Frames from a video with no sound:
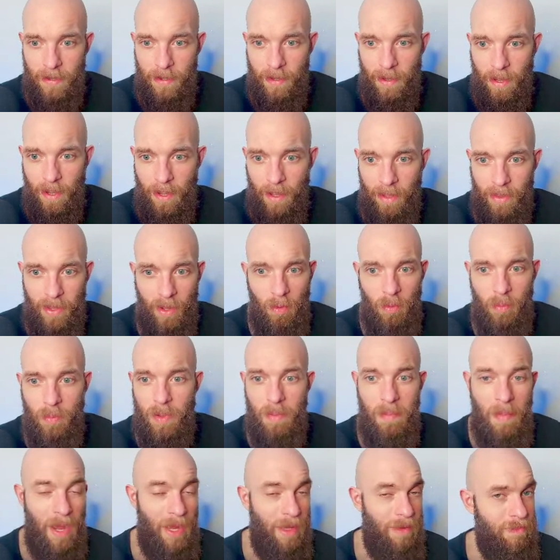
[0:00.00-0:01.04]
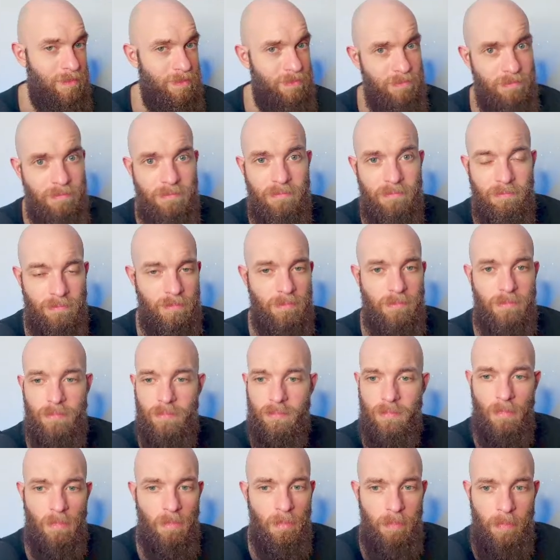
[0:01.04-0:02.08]
That would be my
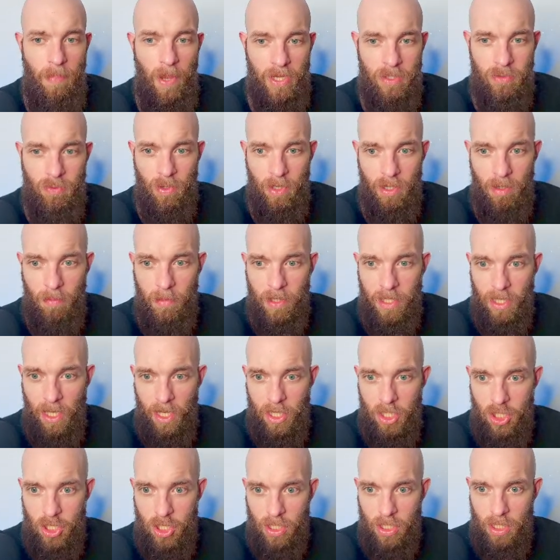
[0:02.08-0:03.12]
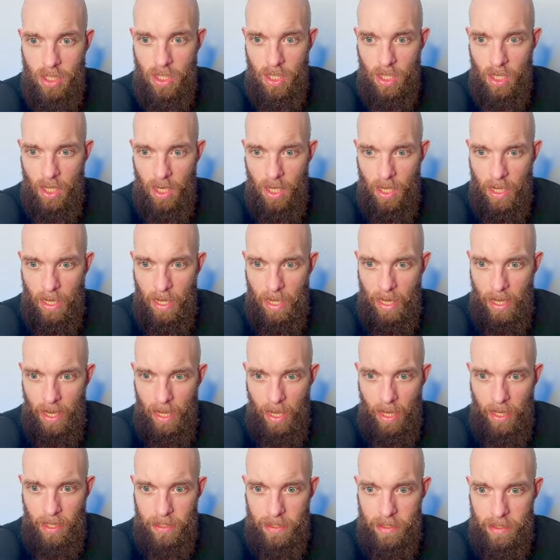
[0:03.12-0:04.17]
best recommendation.
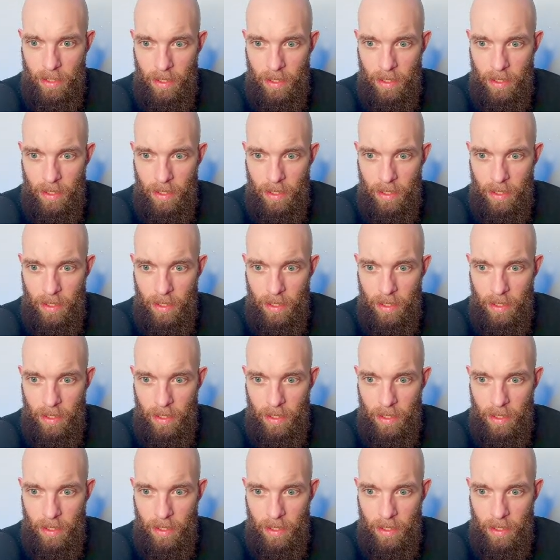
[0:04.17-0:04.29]
And